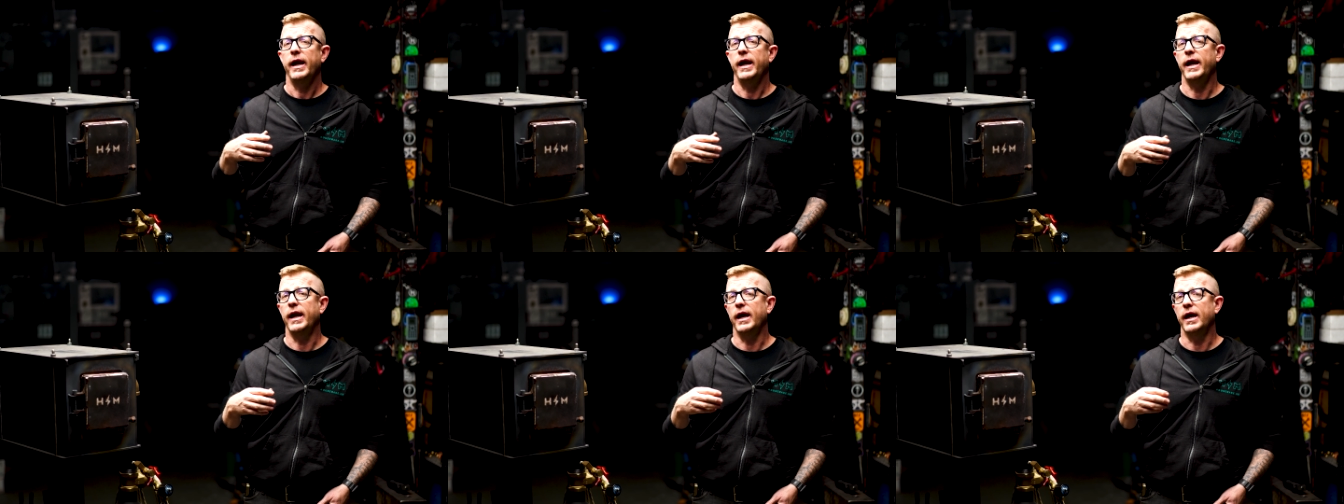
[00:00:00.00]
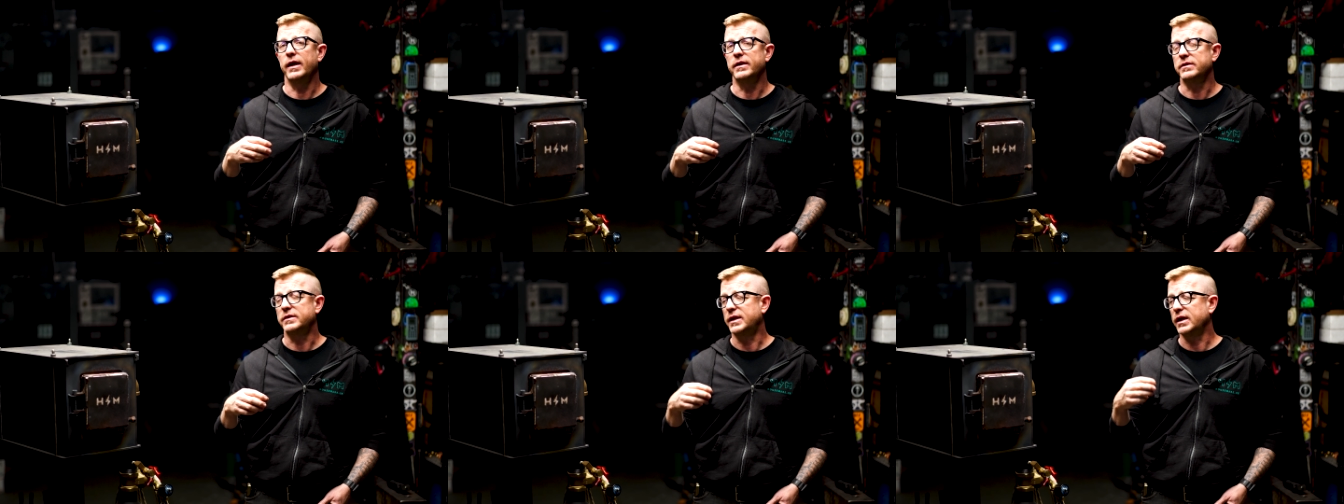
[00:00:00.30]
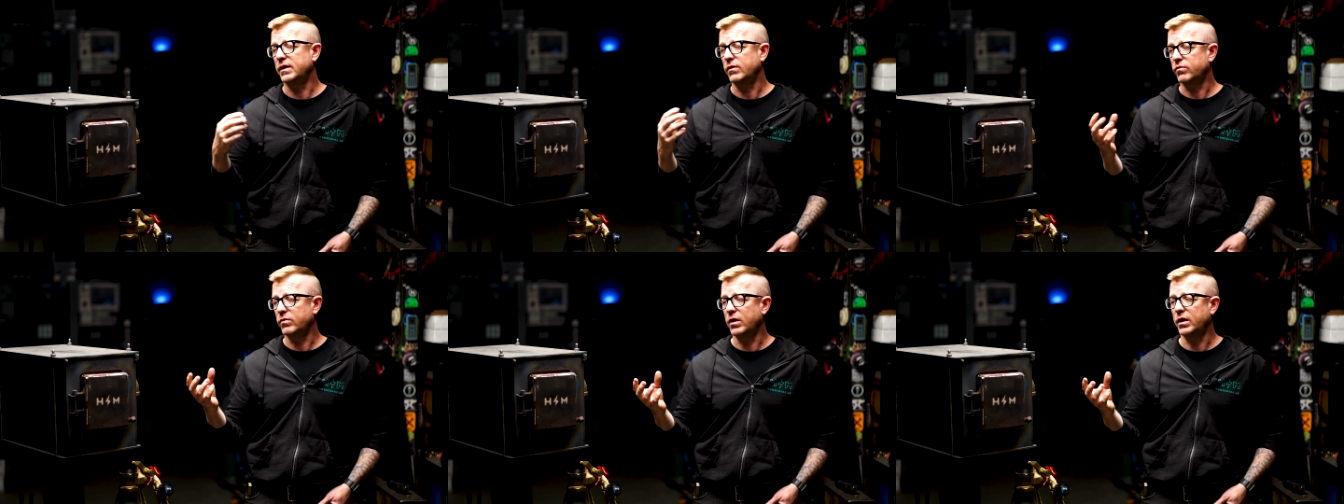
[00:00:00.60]
and
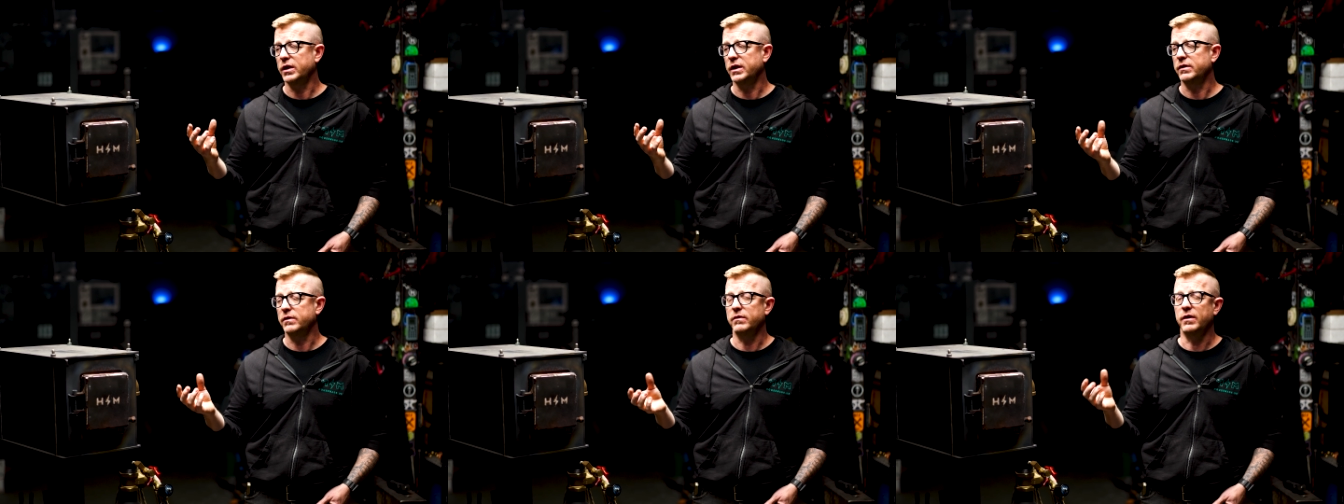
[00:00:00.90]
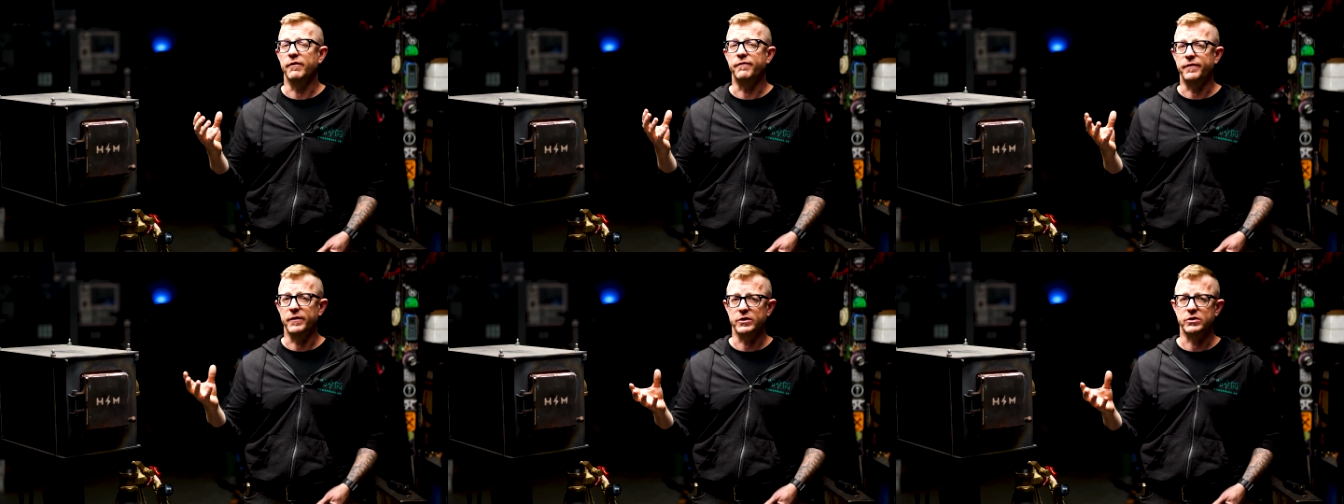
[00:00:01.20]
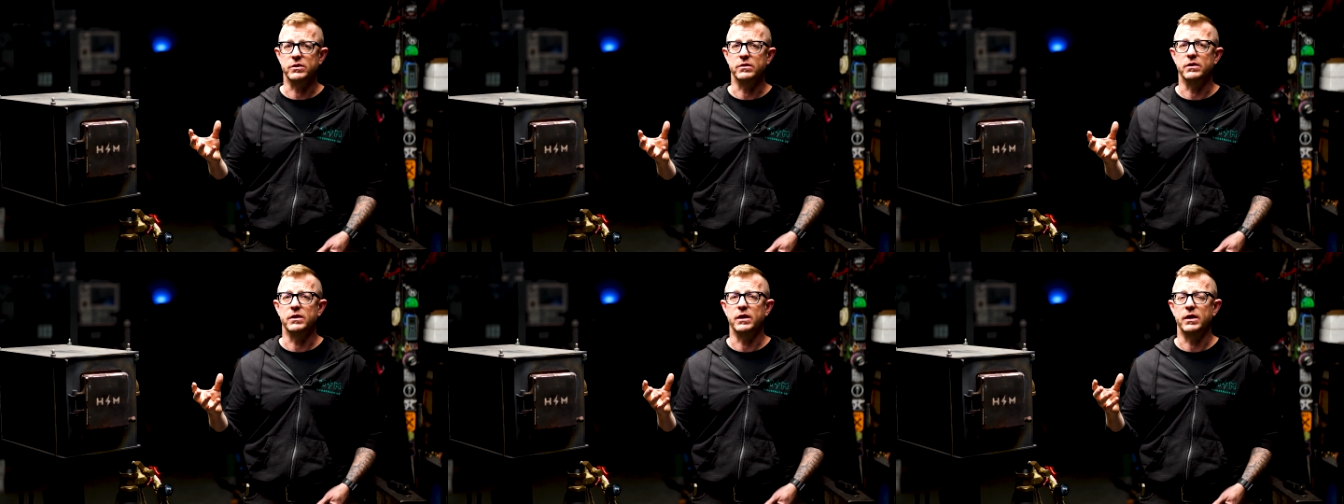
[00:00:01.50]
get it running
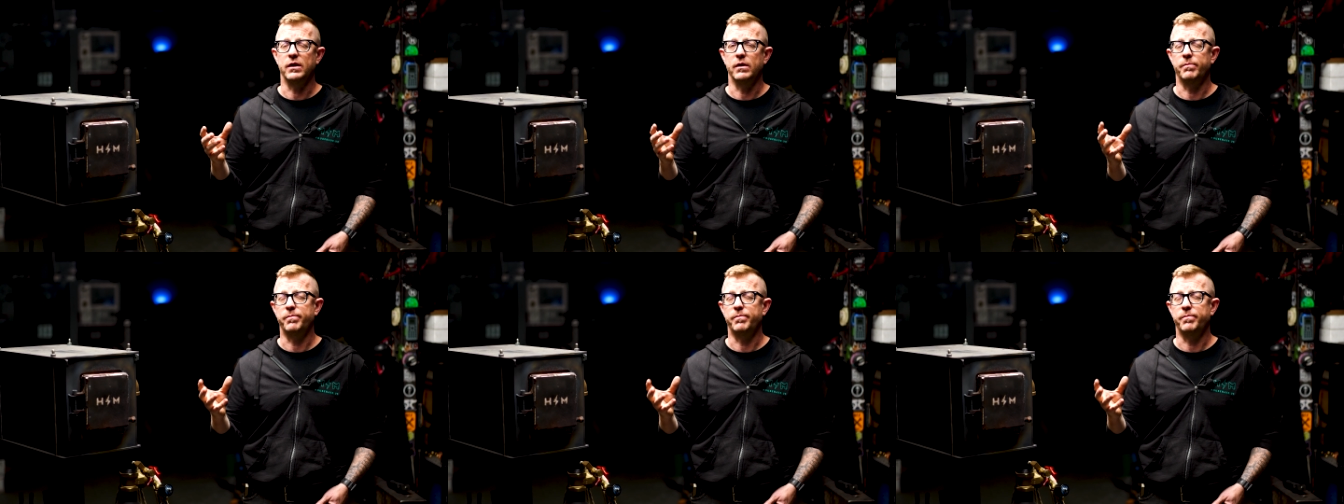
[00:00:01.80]
efficiently.